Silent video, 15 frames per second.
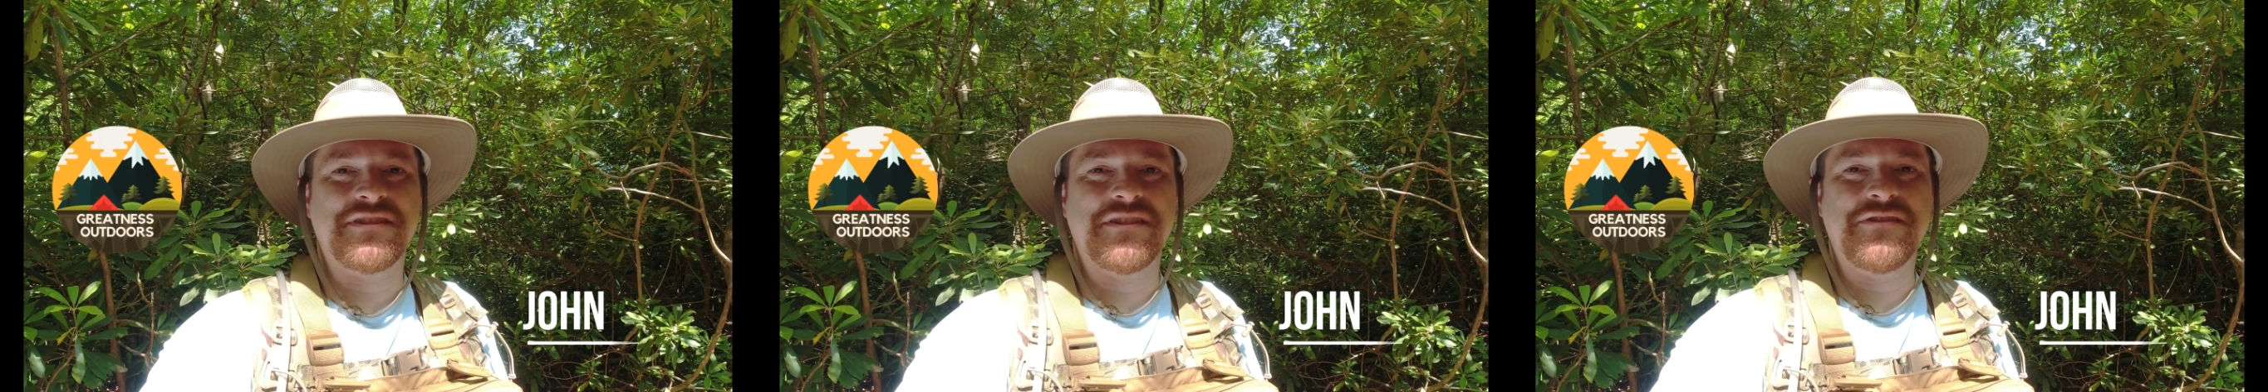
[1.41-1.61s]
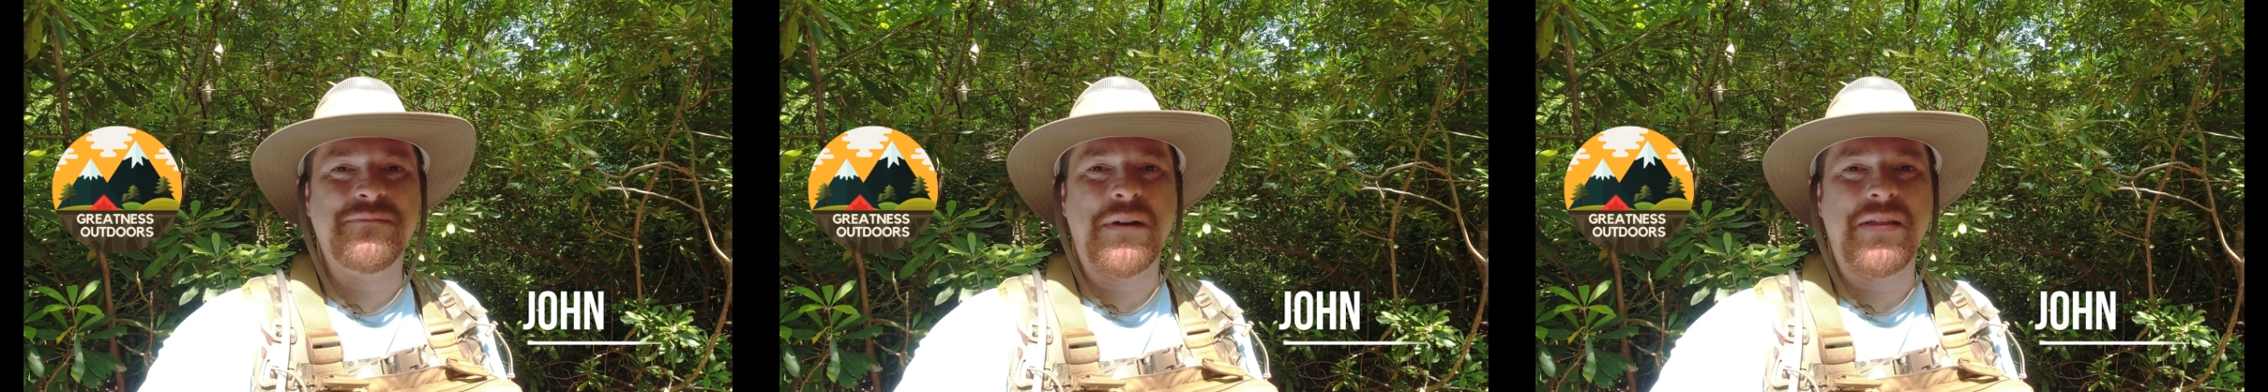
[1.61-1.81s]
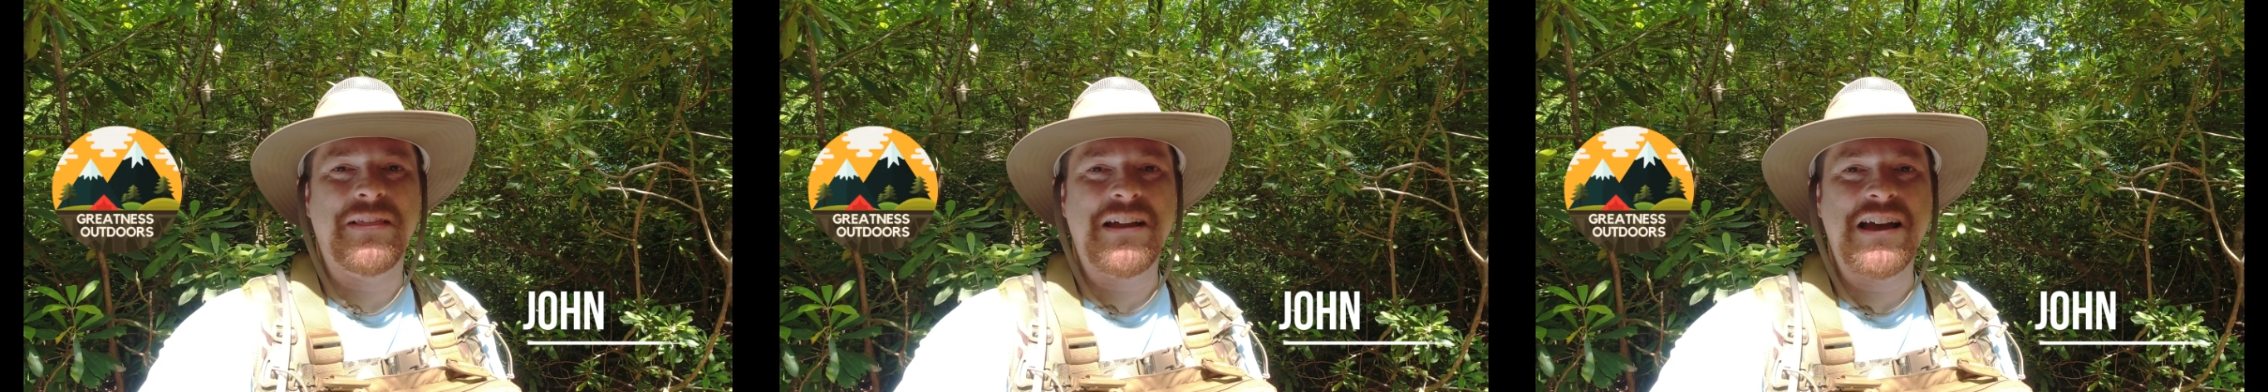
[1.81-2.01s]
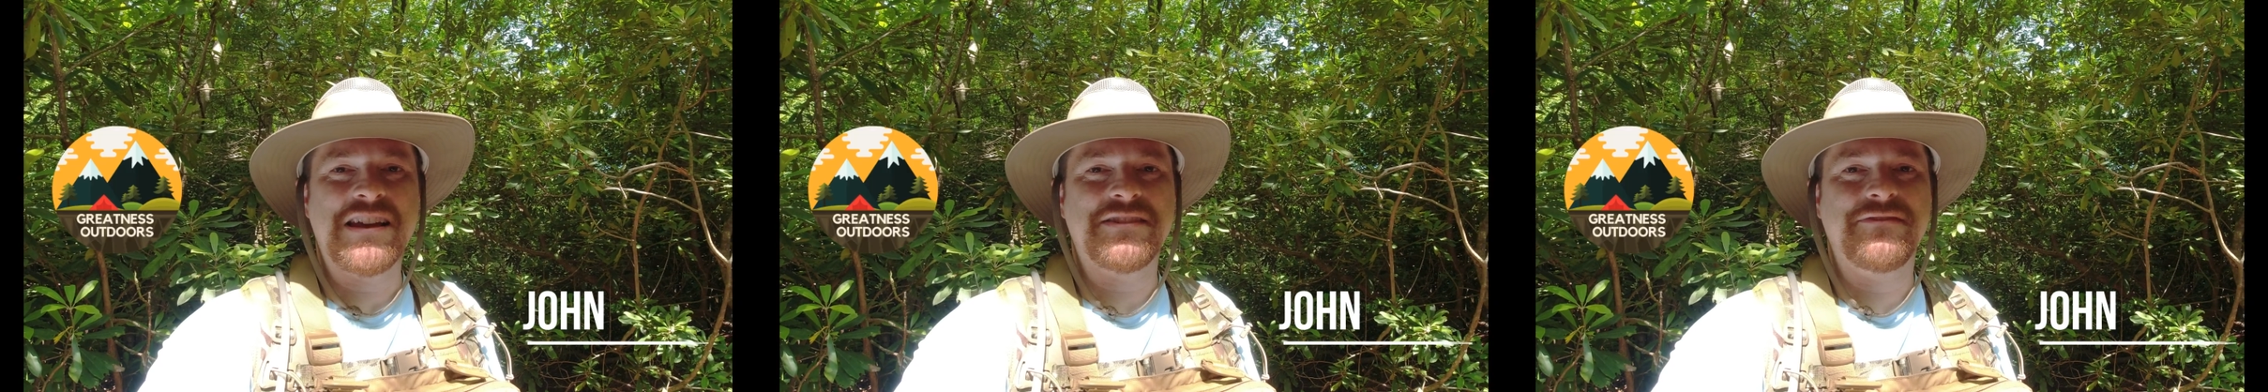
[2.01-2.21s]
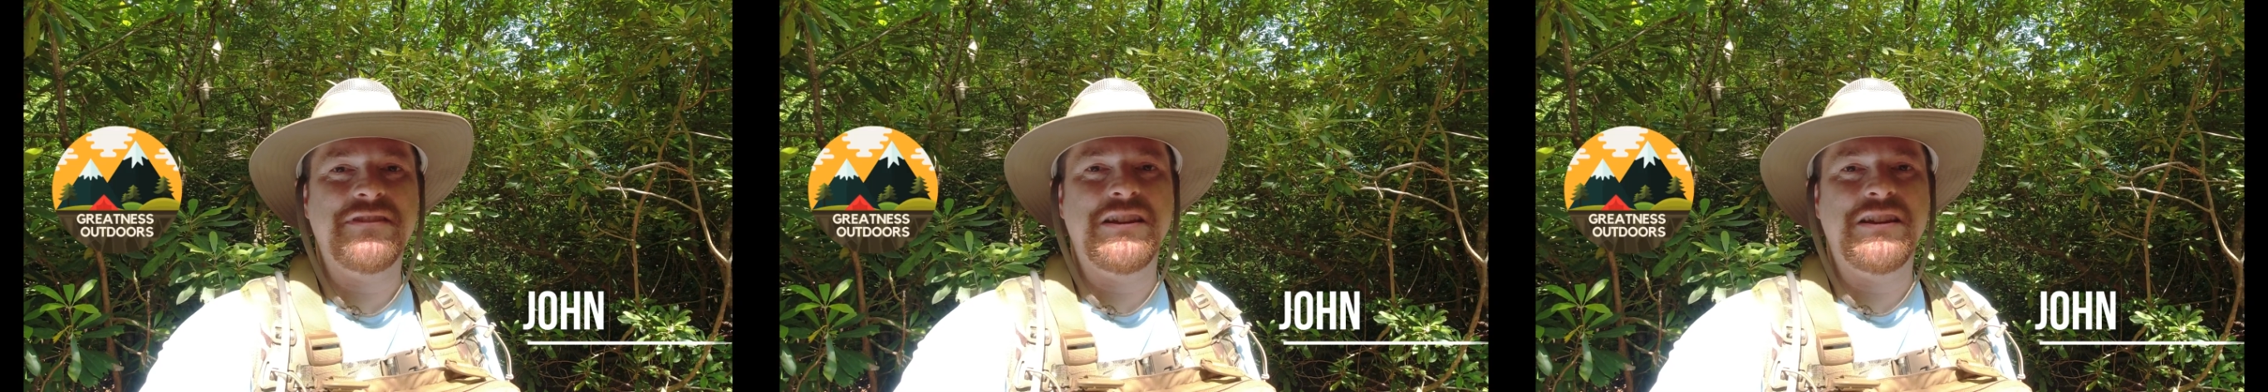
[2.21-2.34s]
So in my last